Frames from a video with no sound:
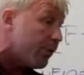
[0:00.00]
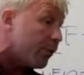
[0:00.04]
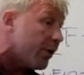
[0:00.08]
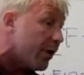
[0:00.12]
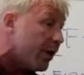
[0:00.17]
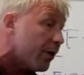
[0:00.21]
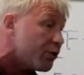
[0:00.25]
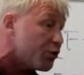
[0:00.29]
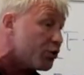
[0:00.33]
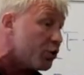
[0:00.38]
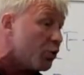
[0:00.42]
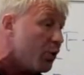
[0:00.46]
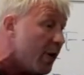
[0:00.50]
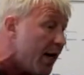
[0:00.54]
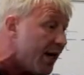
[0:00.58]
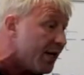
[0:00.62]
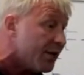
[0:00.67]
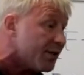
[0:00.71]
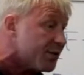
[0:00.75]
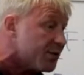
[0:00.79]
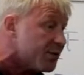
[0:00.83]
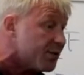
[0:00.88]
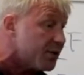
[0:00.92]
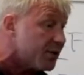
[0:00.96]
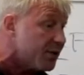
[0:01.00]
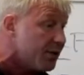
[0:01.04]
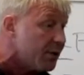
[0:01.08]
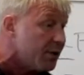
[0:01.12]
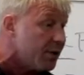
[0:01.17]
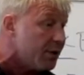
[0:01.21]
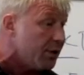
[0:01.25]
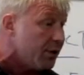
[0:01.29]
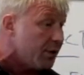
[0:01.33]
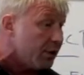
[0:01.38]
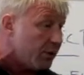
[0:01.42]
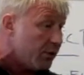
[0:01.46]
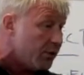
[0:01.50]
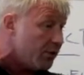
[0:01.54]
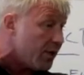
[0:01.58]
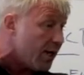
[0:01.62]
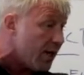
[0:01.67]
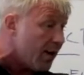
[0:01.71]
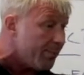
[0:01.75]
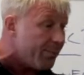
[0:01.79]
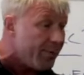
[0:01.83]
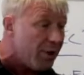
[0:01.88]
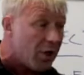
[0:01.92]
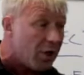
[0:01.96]
them around your waist. You
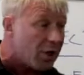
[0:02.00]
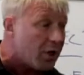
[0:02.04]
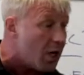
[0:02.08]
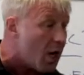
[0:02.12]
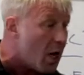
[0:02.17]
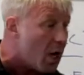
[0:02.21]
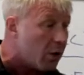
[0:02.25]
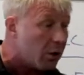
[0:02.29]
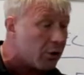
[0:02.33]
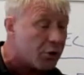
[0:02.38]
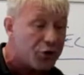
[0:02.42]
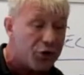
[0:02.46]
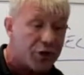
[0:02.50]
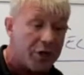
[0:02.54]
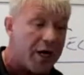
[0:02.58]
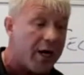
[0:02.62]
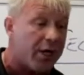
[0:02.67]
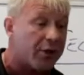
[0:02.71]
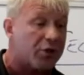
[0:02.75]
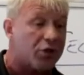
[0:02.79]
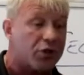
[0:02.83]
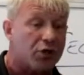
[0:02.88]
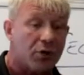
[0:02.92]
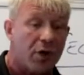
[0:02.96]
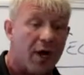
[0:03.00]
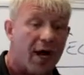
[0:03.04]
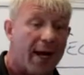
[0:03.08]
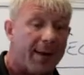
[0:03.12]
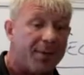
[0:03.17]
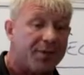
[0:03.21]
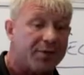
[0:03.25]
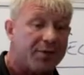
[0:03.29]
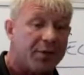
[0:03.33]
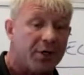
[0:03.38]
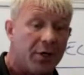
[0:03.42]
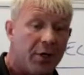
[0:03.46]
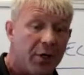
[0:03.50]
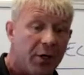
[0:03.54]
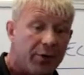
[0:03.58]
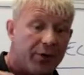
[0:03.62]
got belt colors. You got stripes.